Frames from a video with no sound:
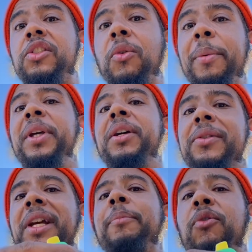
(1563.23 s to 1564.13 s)
So it
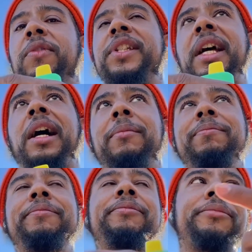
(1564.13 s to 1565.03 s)
builds up over time.